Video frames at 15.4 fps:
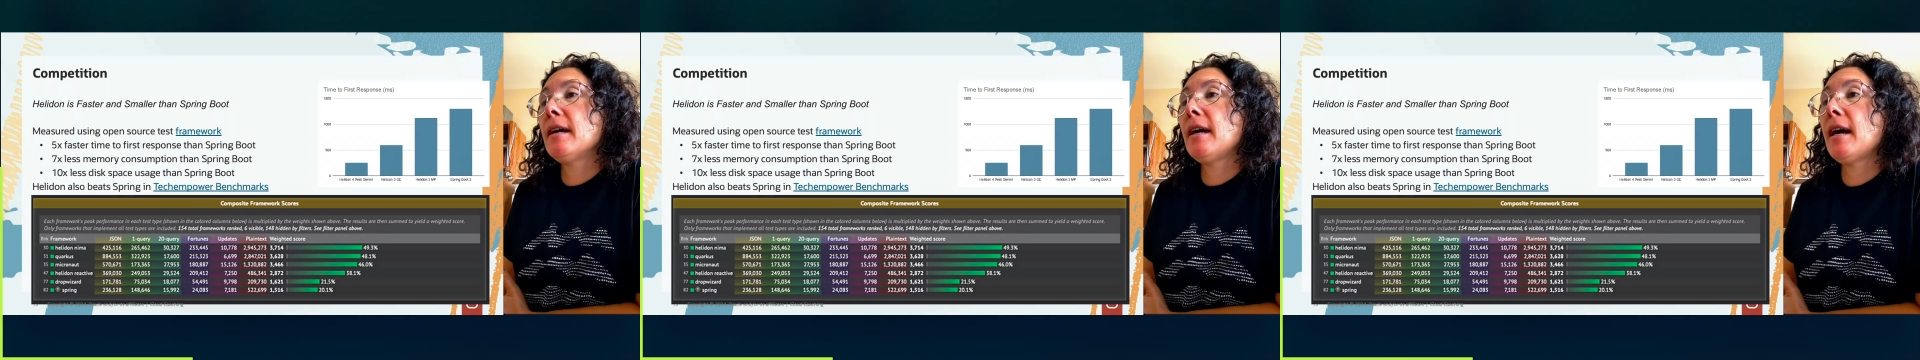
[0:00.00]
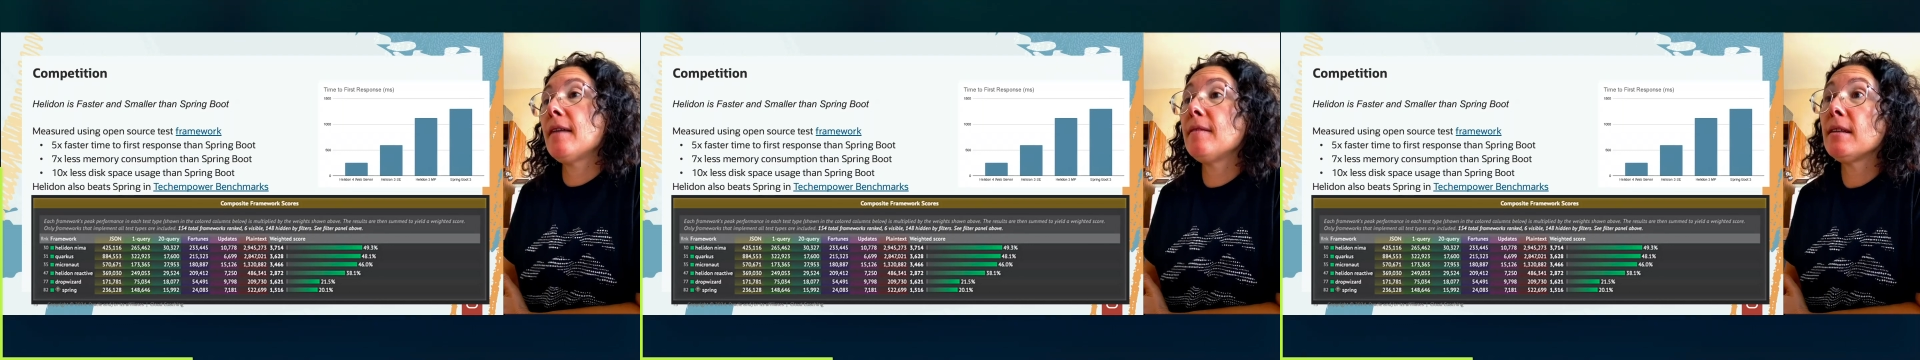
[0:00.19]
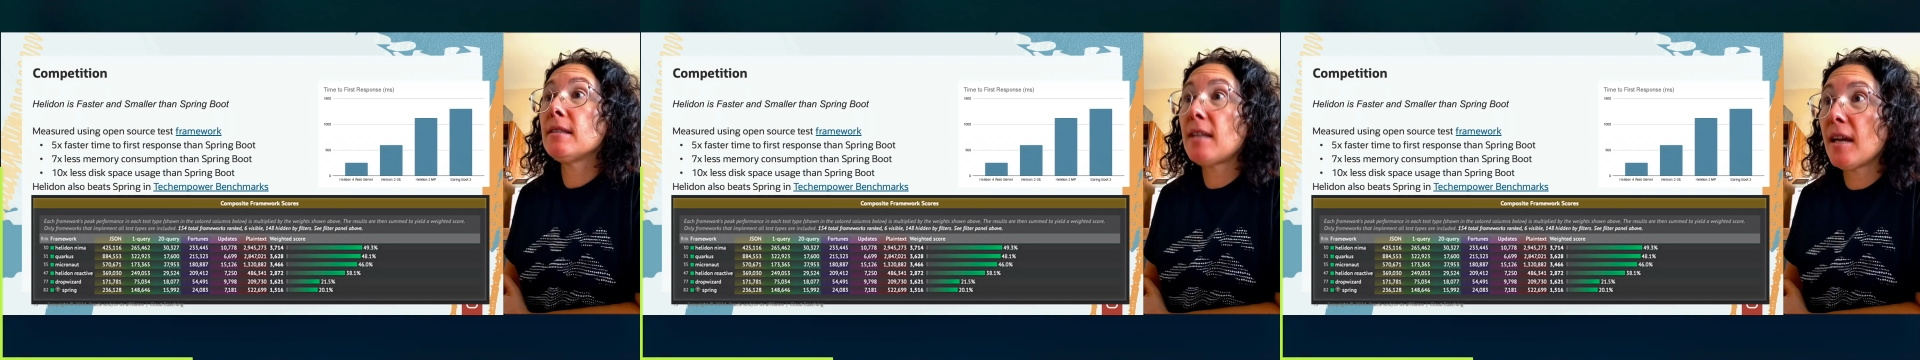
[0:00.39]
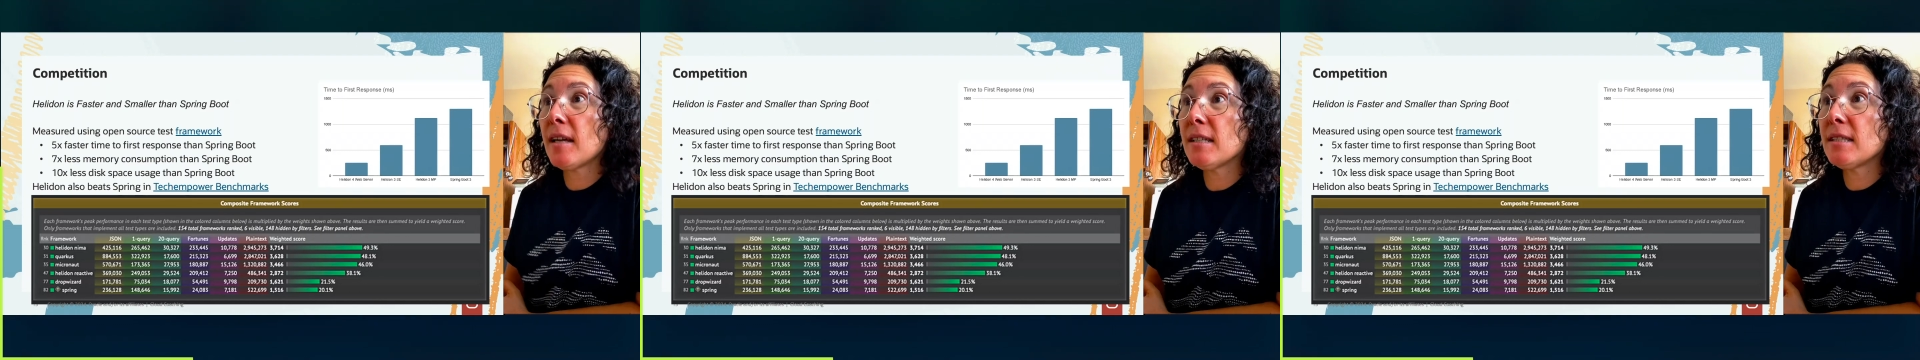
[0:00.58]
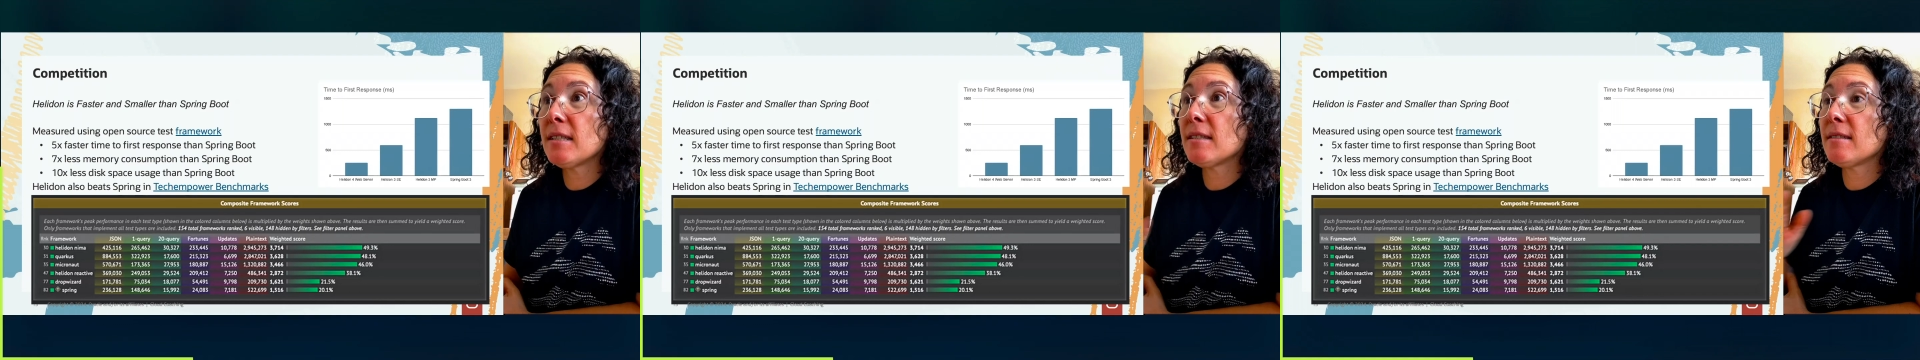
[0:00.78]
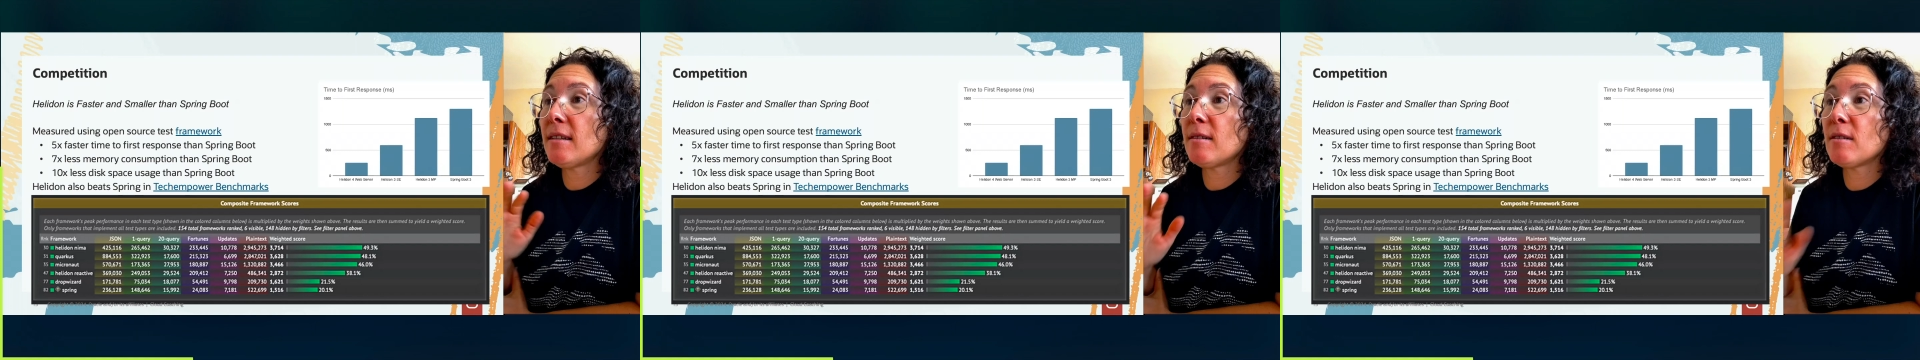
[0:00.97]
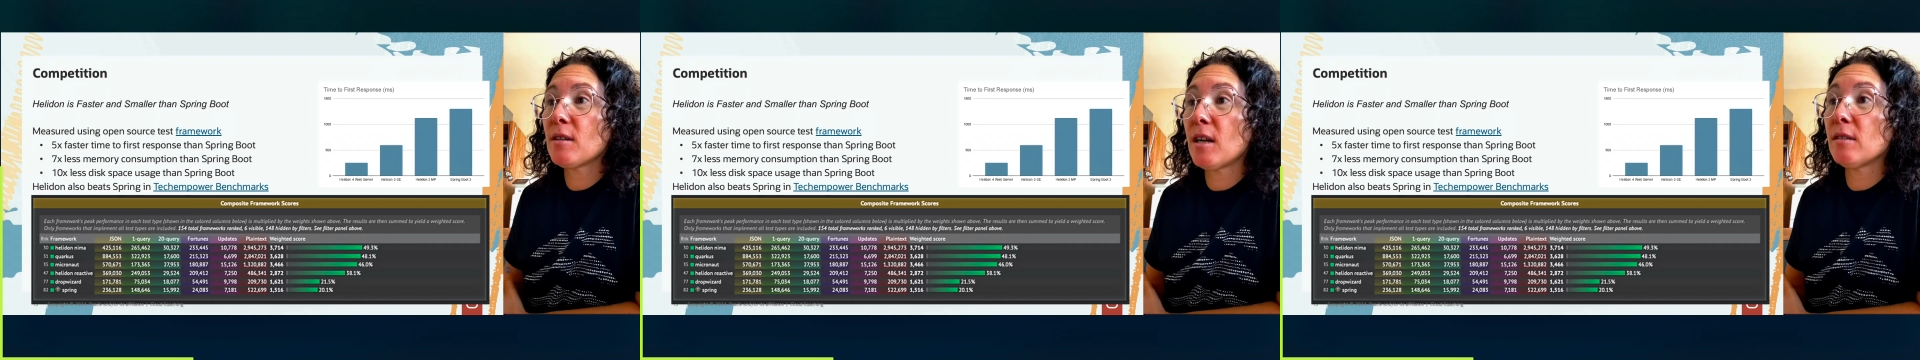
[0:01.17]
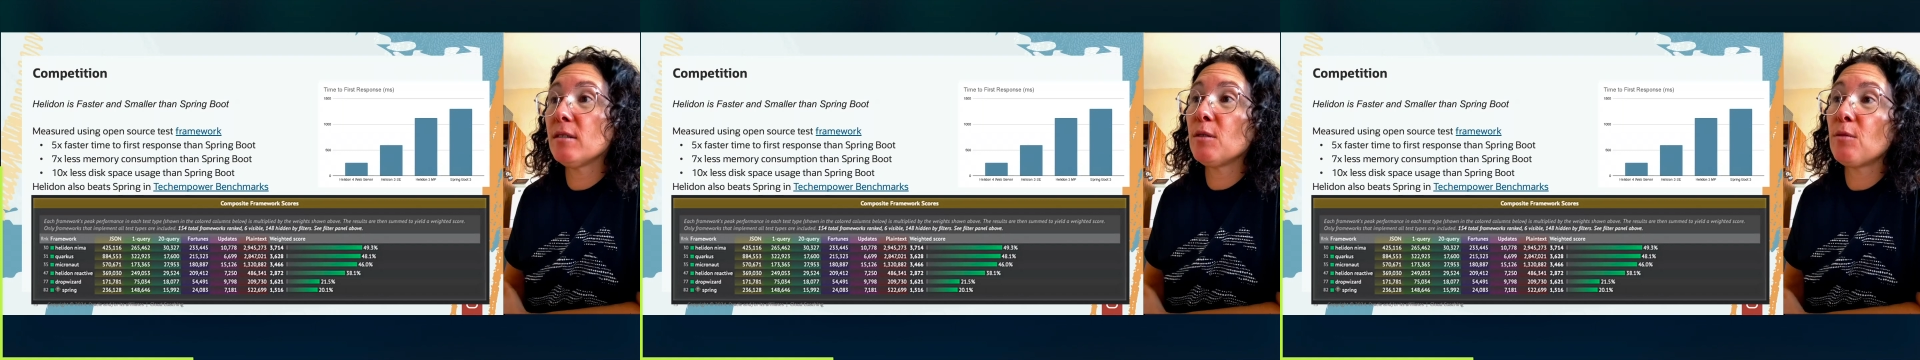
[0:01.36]
and the tests that
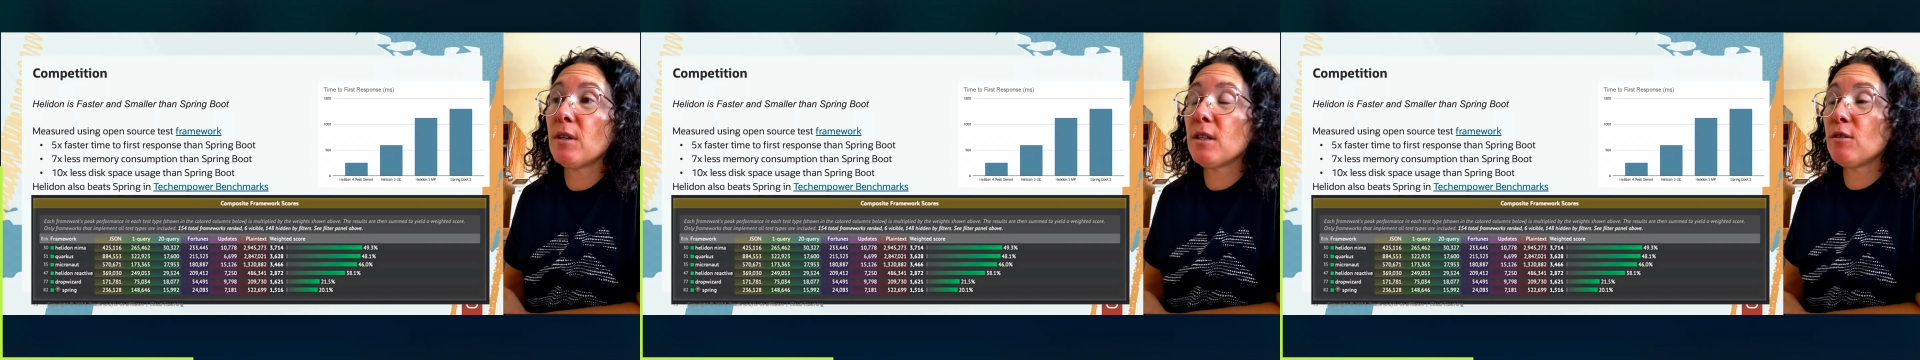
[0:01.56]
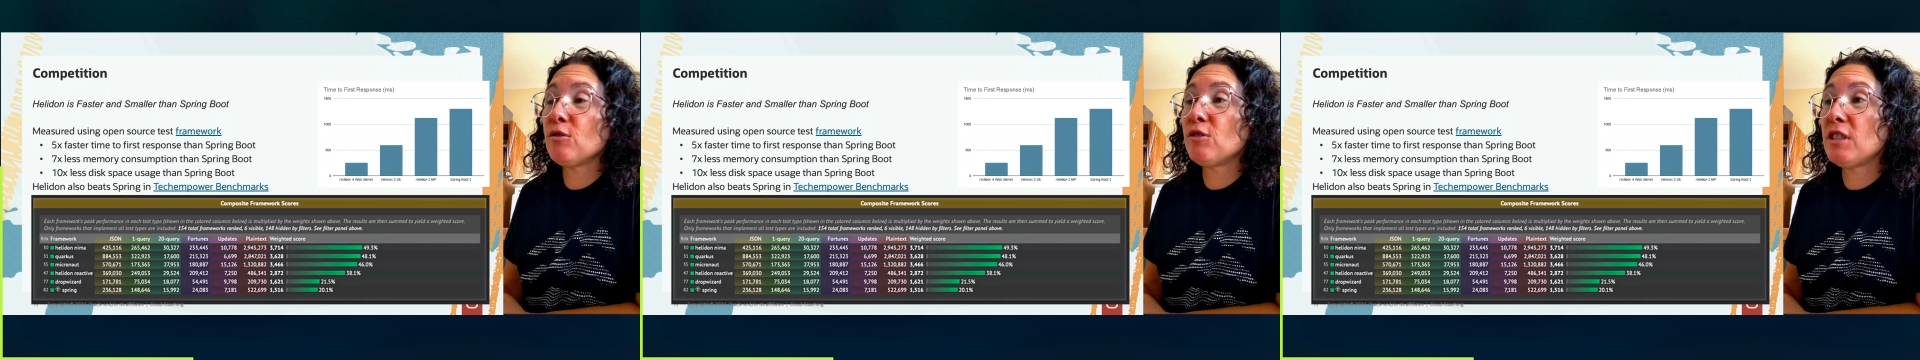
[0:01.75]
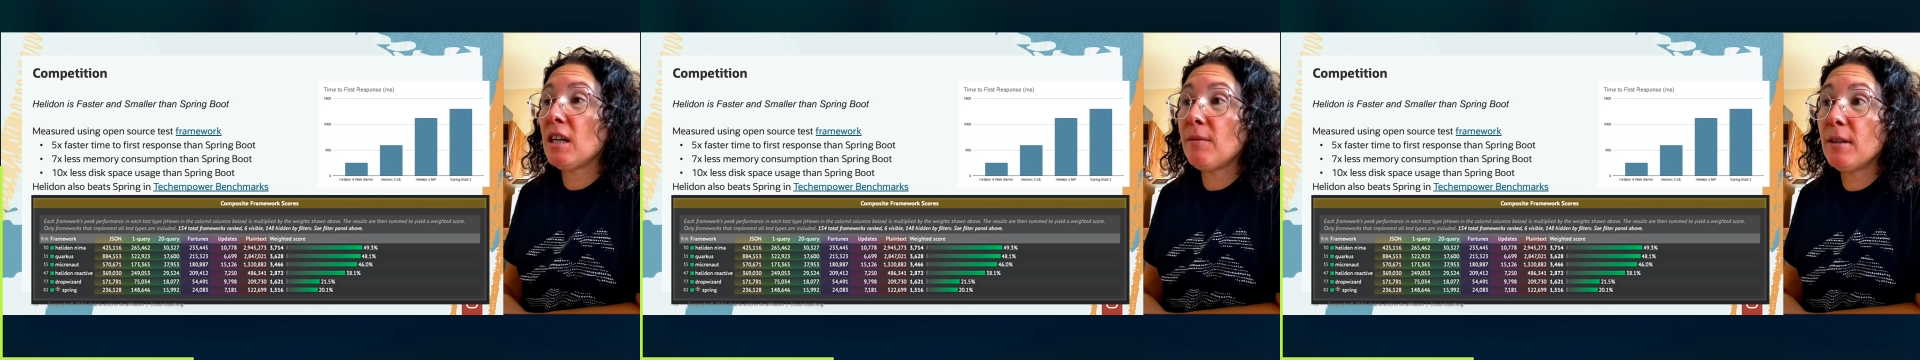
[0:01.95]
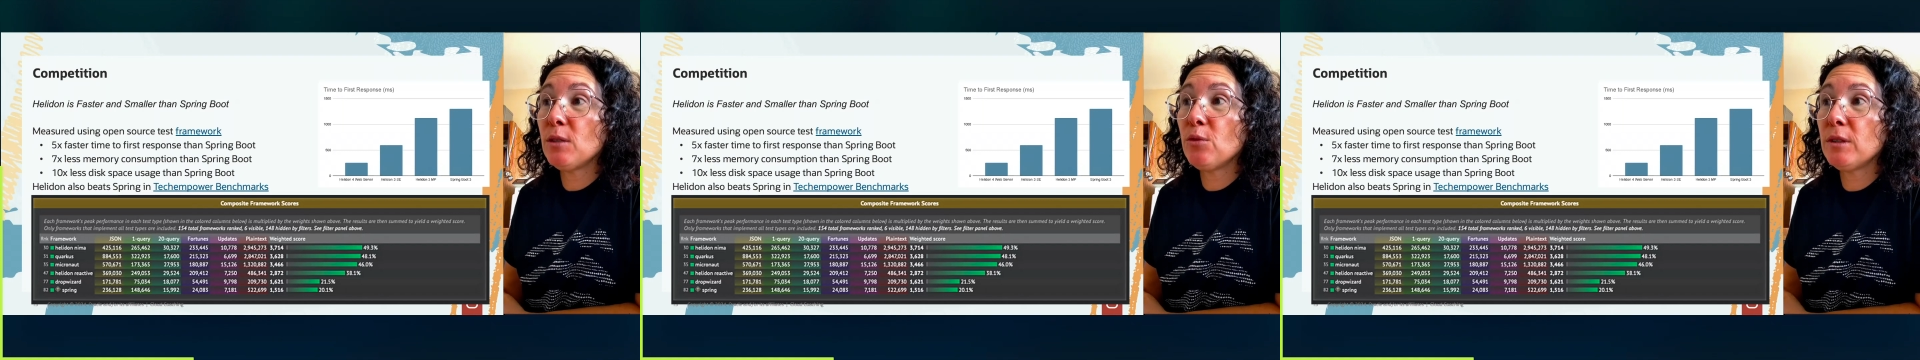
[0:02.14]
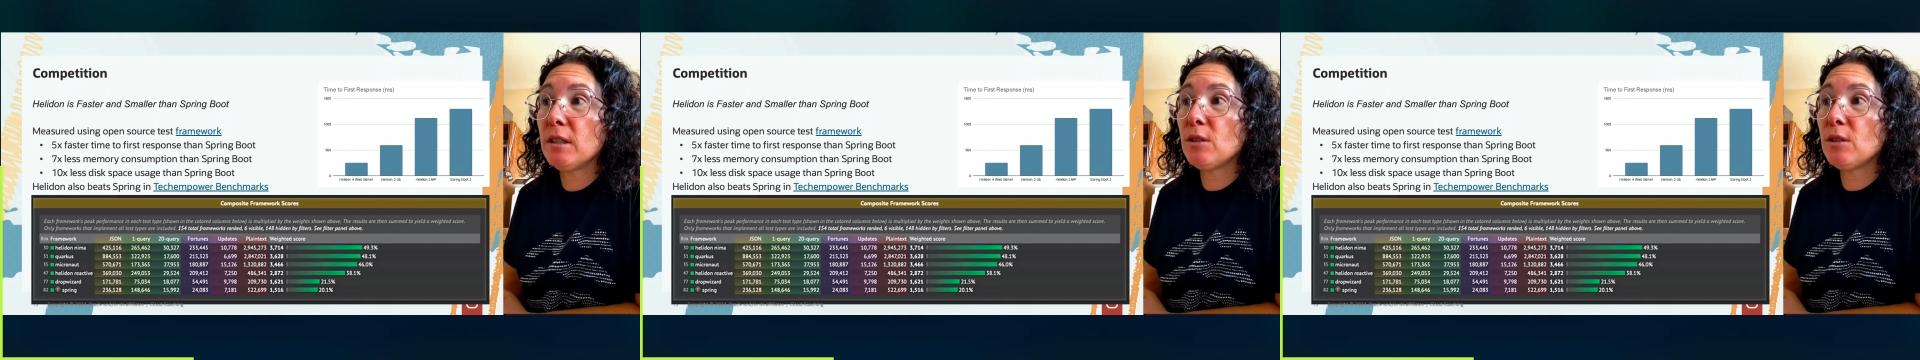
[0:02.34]
are currently running on Java